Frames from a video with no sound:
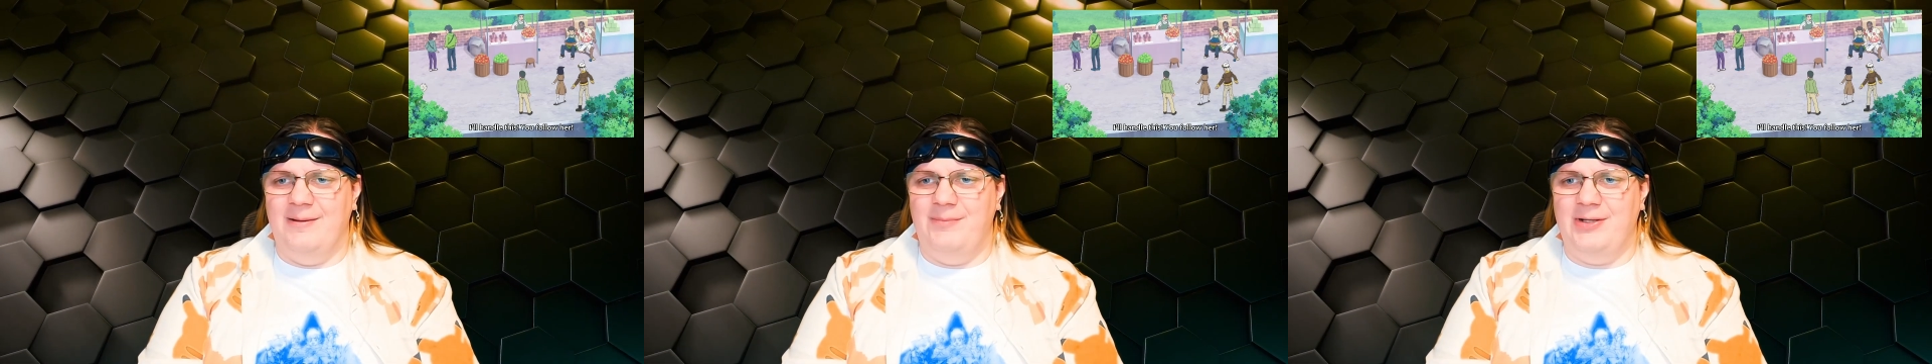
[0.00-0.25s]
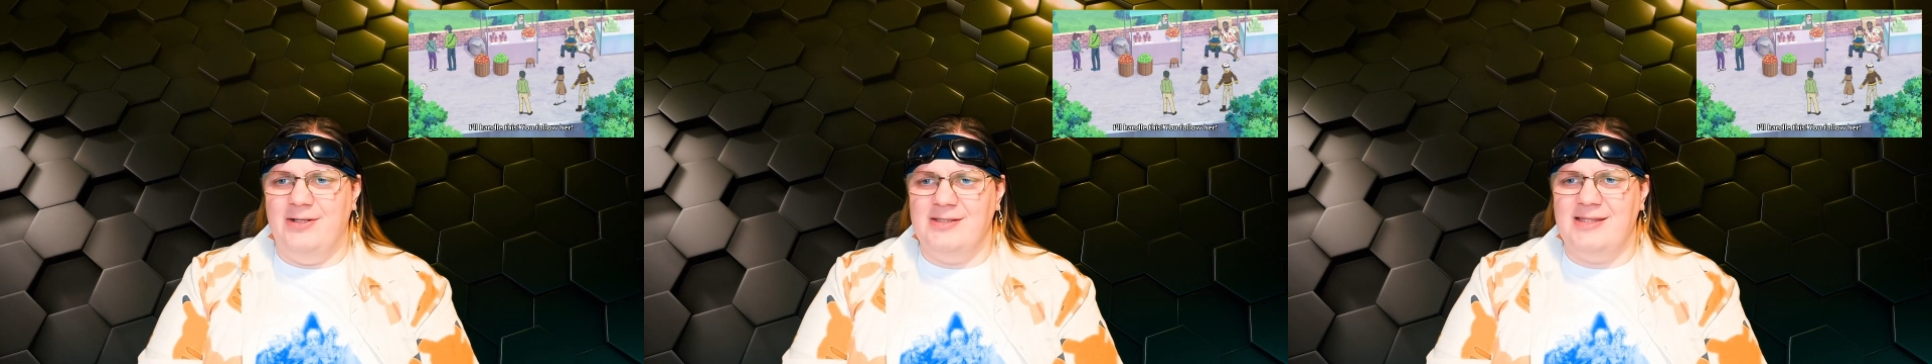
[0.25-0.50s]

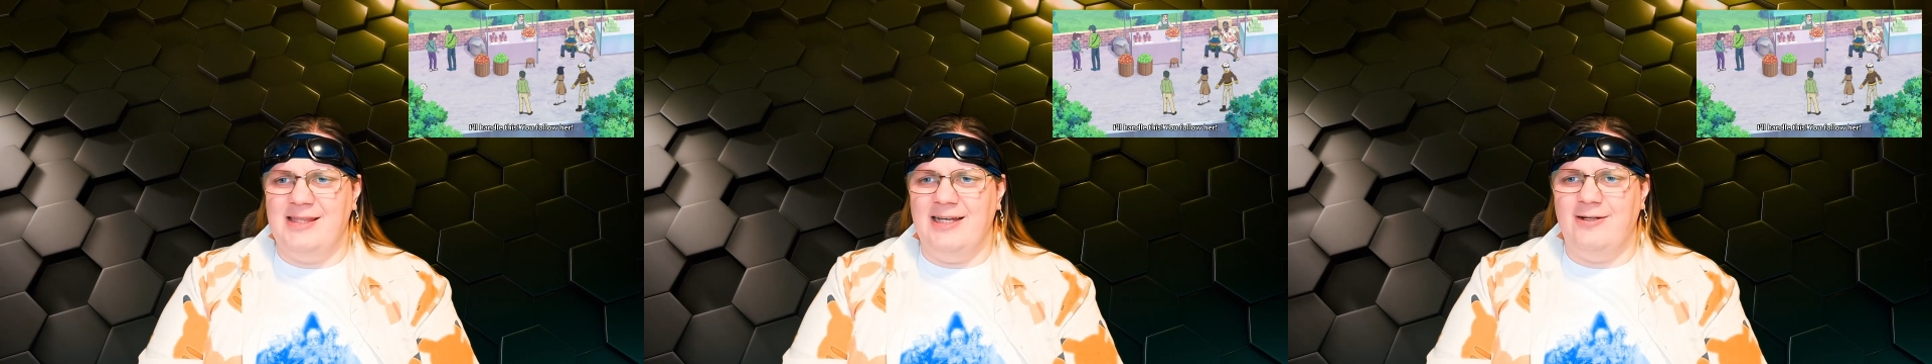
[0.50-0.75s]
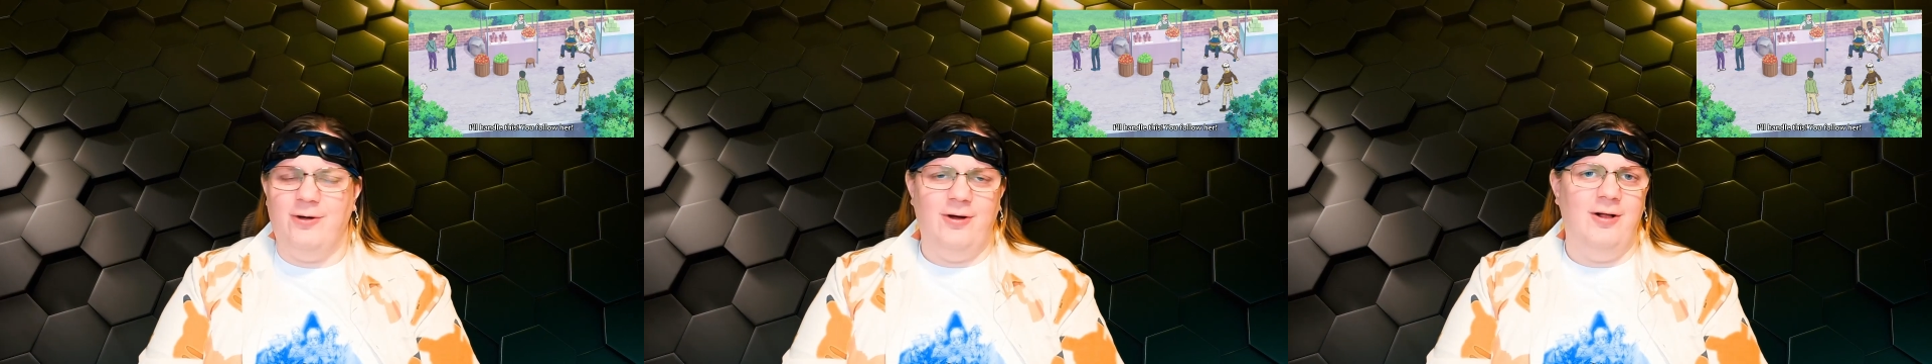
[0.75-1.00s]
Because
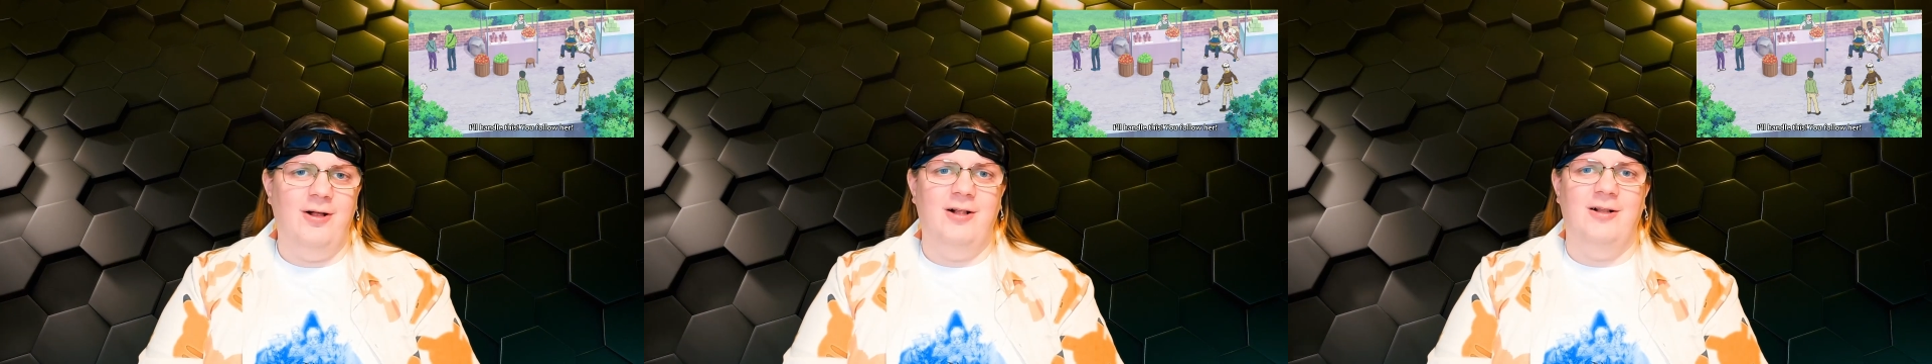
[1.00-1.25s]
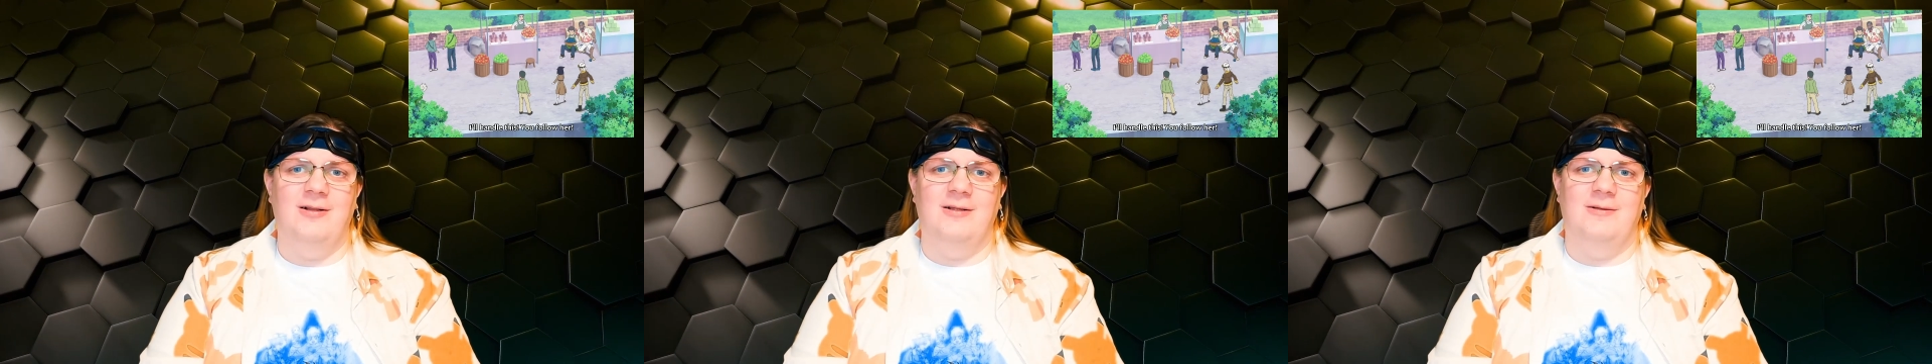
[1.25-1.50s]
that
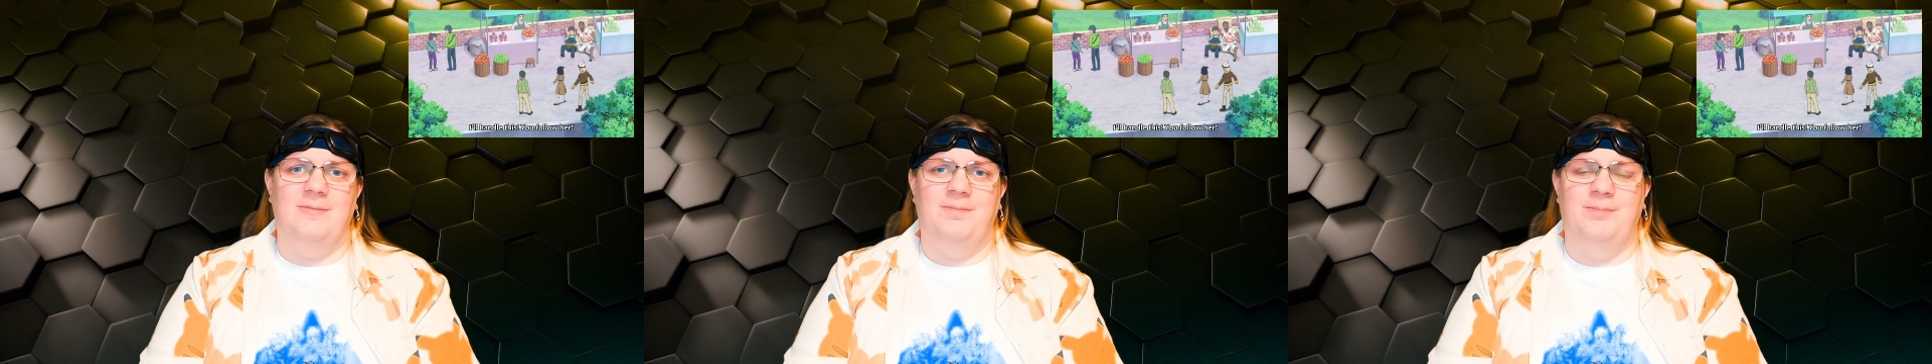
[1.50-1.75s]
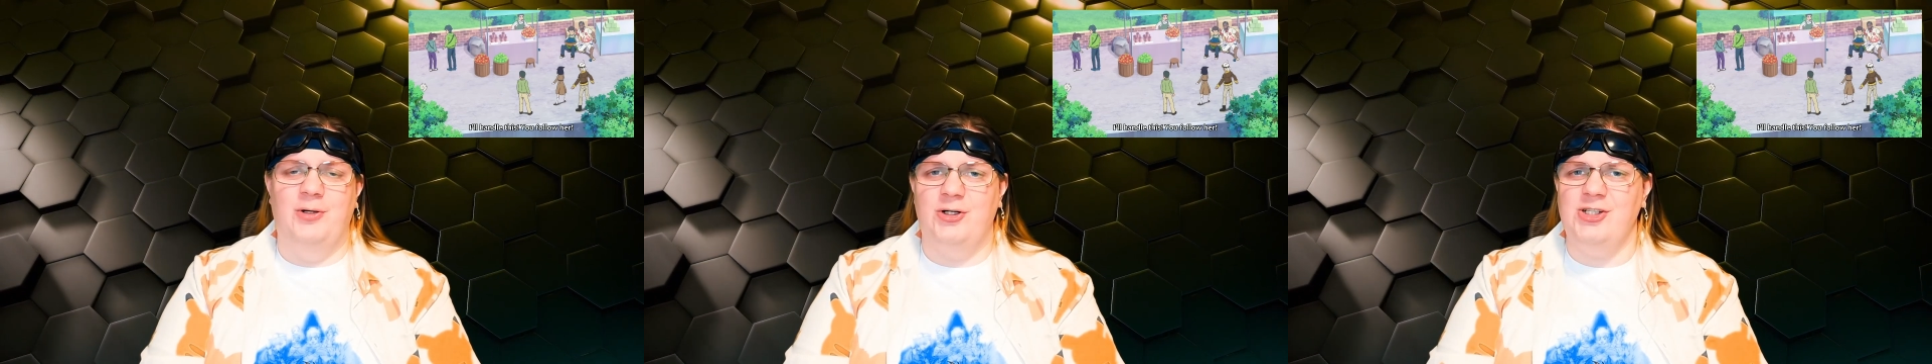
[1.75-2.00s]
girl
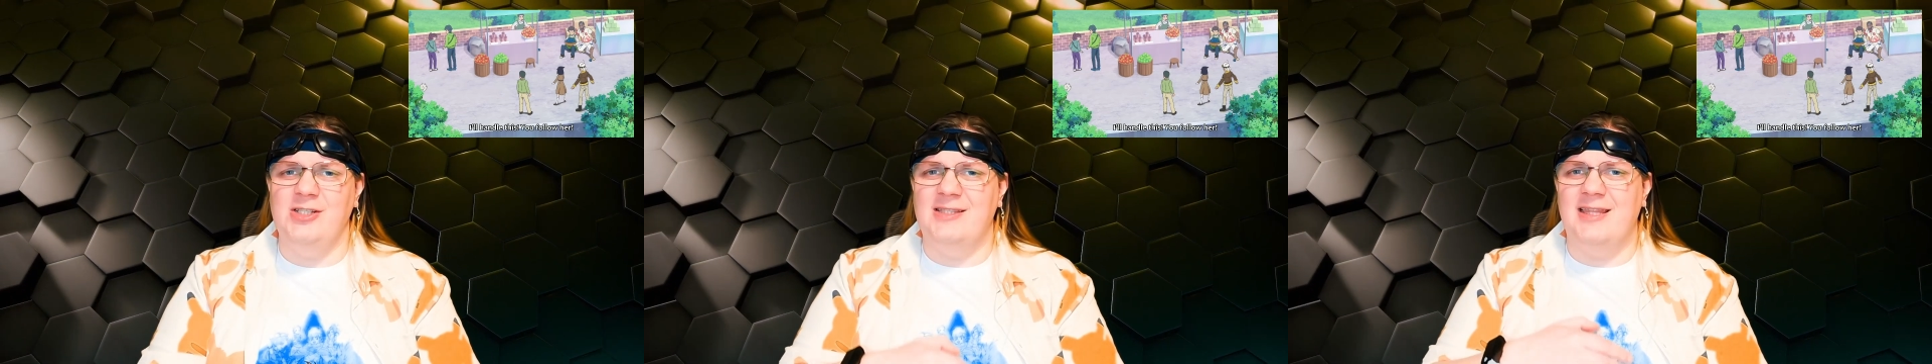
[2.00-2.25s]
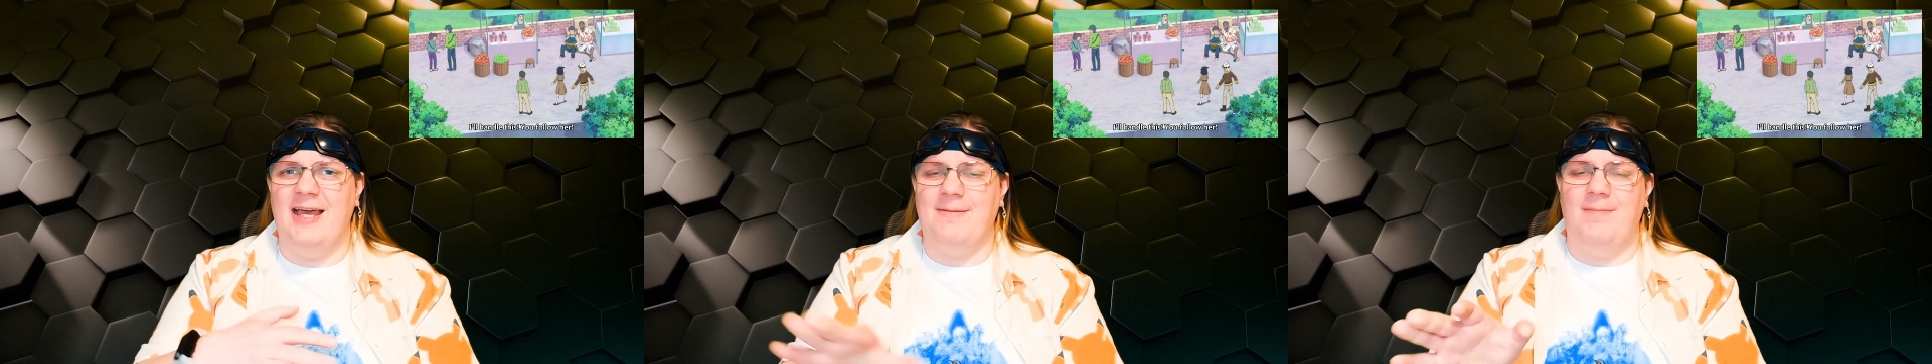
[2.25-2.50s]
pushes that